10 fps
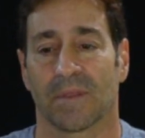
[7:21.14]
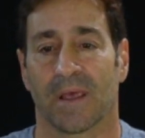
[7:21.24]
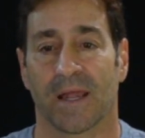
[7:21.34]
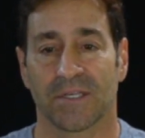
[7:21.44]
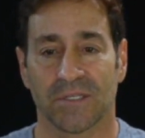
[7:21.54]

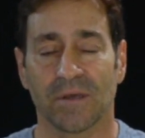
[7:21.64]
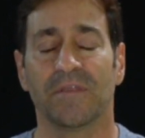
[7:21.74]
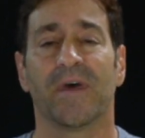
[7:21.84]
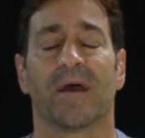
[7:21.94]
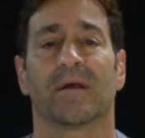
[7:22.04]
And I
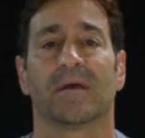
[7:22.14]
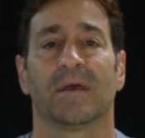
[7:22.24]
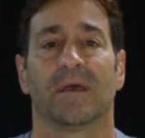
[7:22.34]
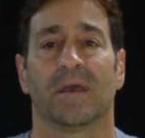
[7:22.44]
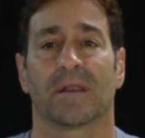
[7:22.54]
stood there
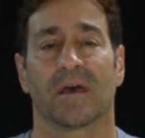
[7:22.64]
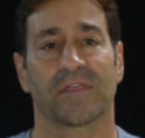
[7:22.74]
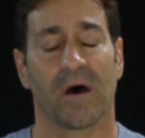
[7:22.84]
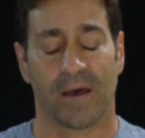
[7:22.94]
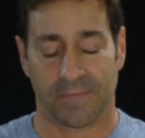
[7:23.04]
and I
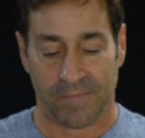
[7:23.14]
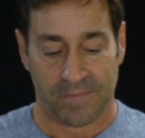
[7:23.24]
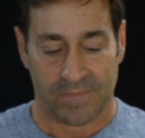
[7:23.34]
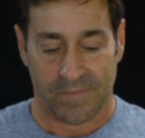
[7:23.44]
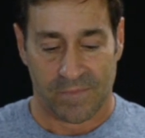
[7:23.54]
thought,
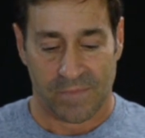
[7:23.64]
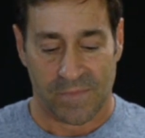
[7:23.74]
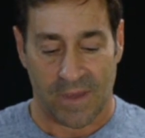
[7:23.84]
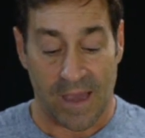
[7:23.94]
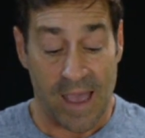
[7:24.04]

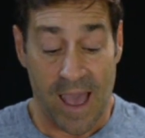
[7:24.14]
I